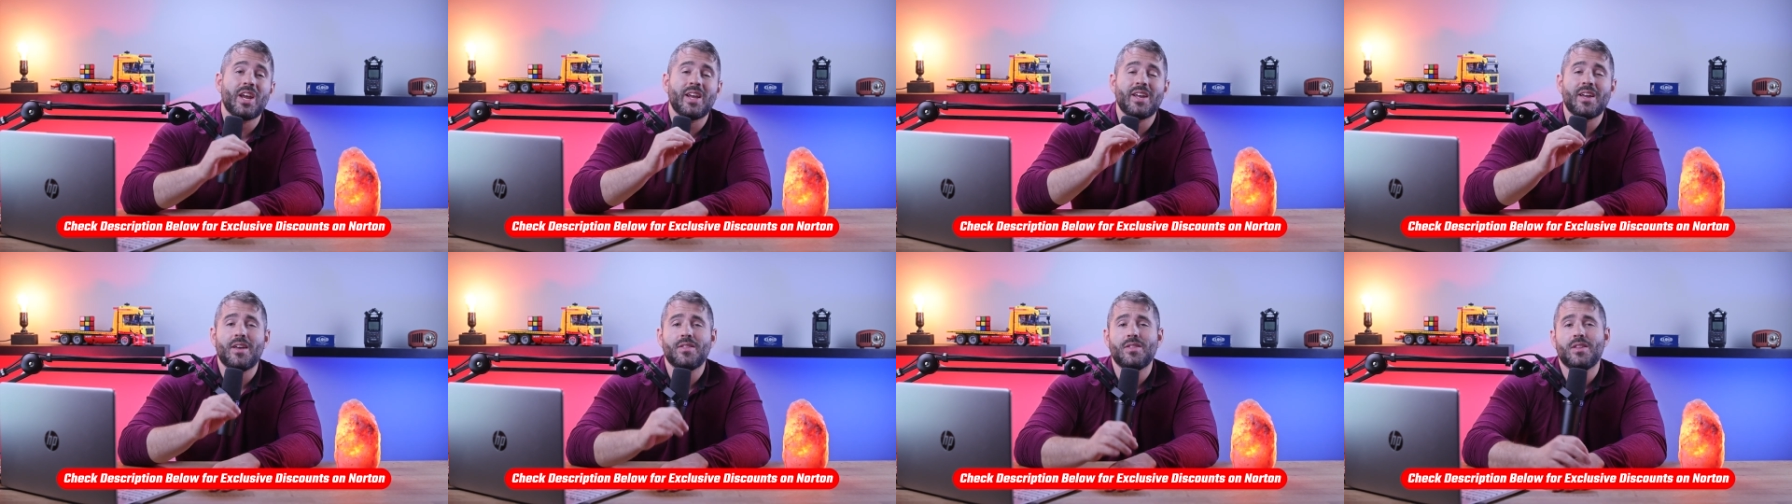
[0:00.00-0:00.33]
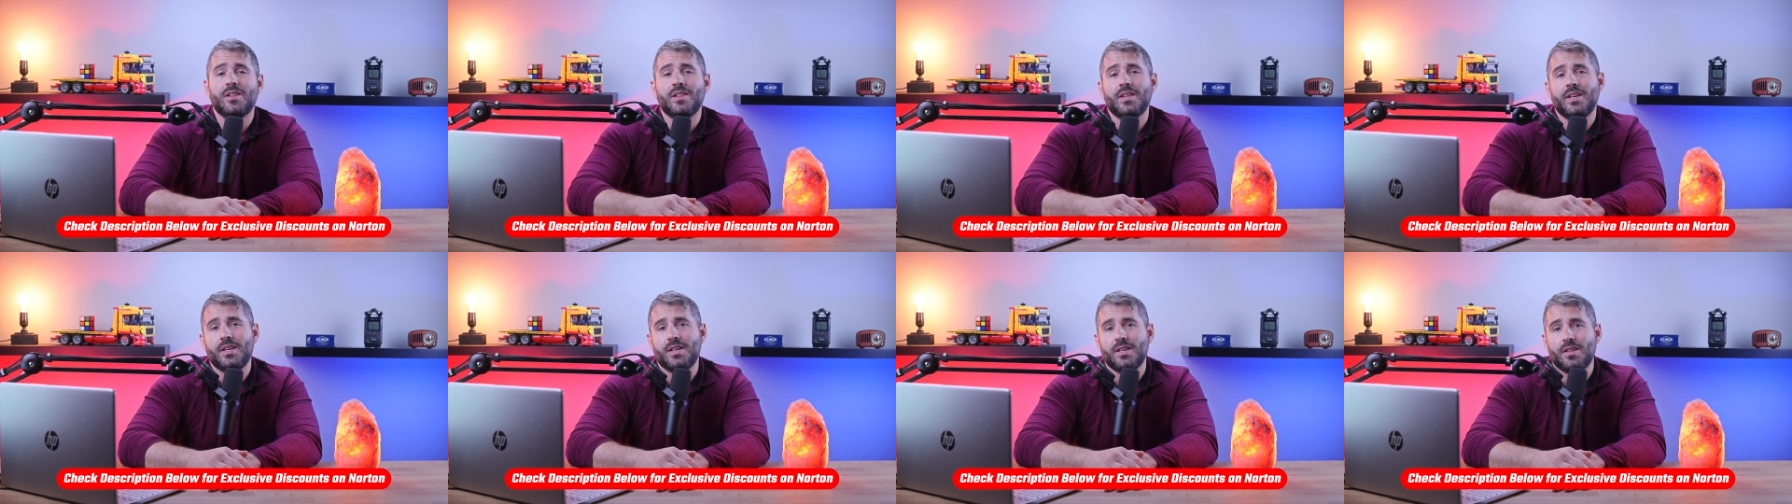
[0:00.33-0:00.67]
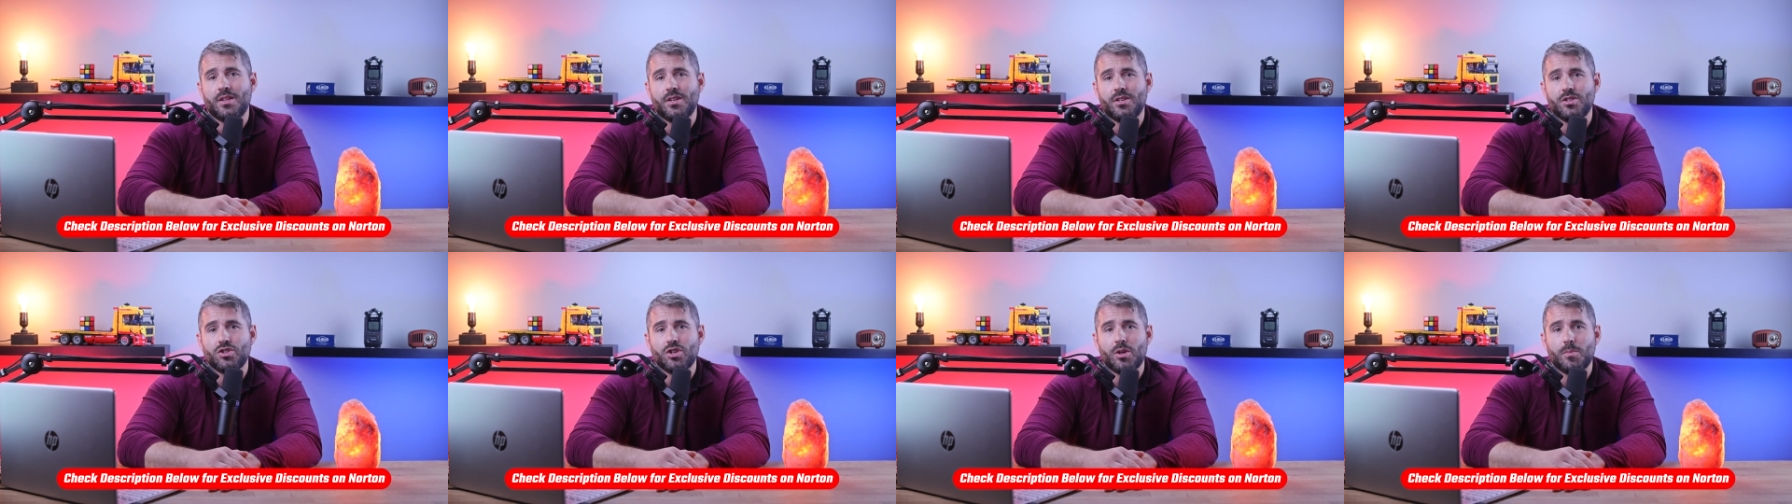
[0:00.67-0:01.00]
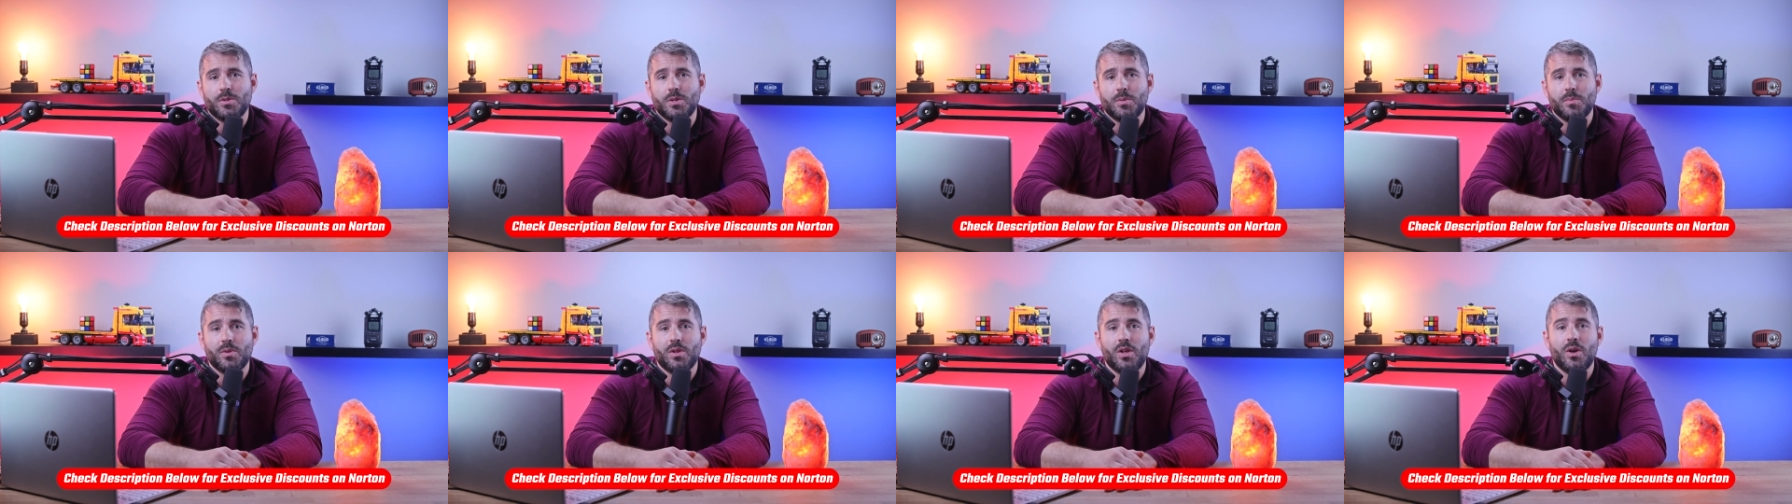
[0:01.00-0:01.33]
check out the link in the
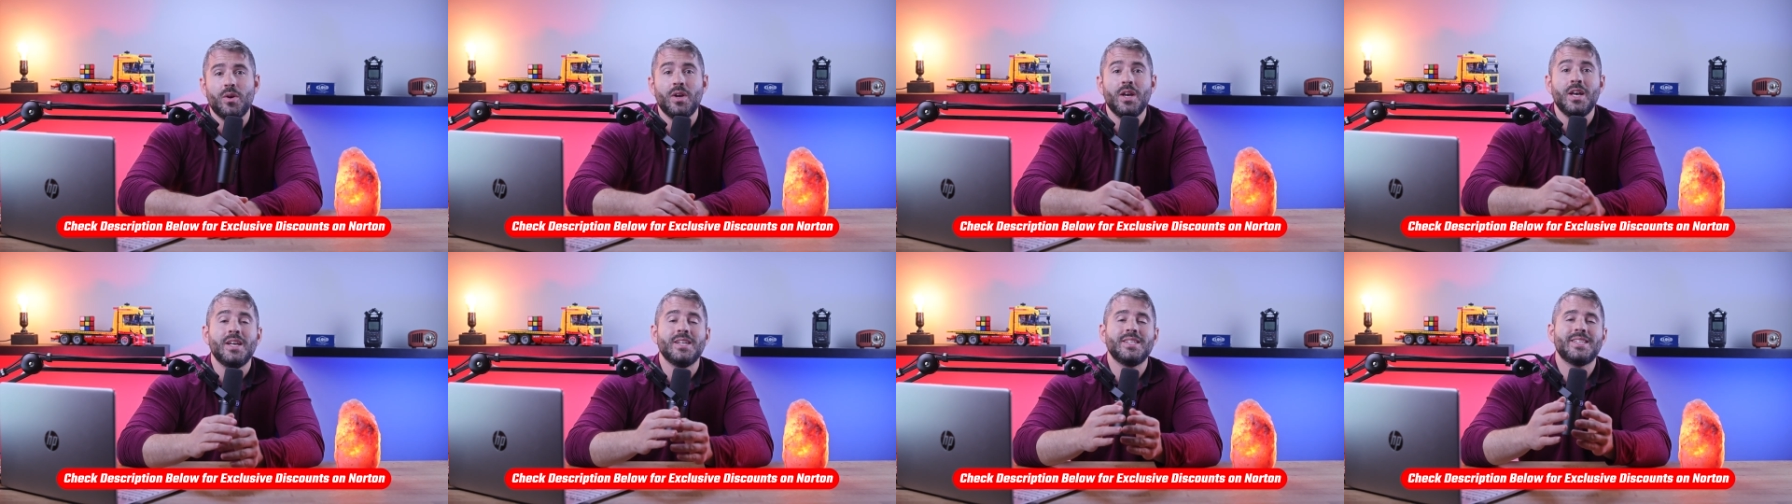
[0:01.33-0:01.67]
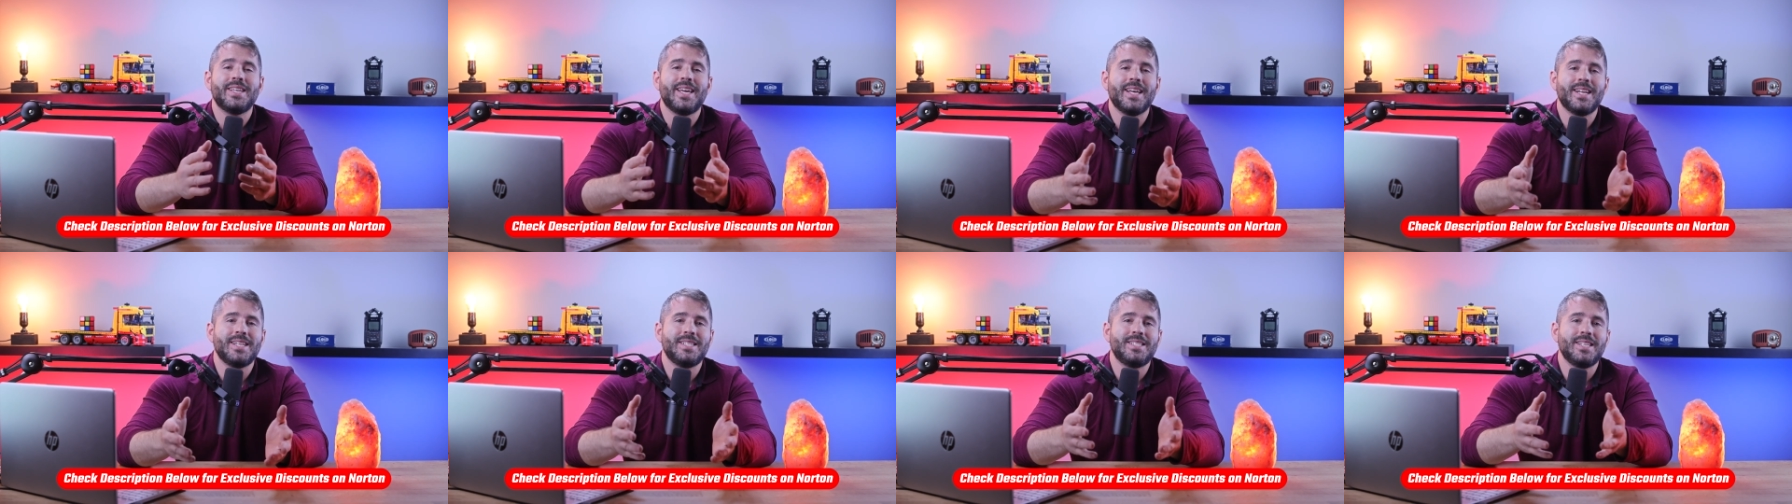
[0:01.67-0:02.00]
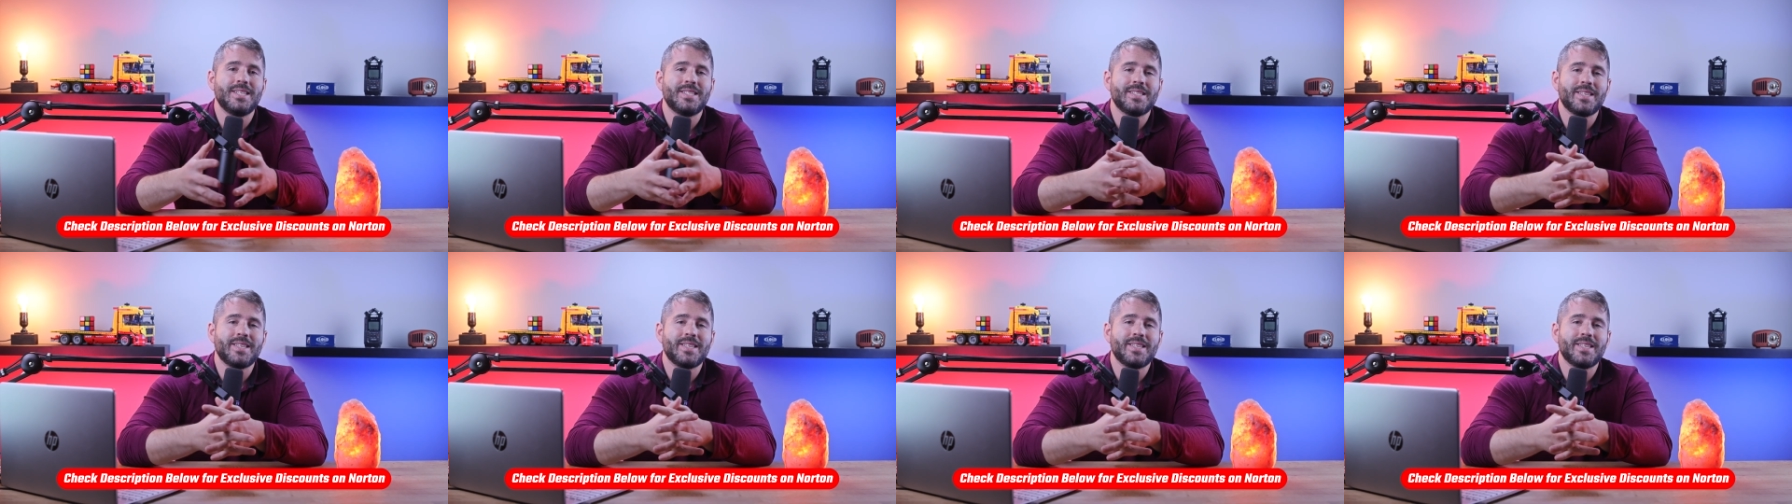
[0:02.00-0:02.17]
description below to get a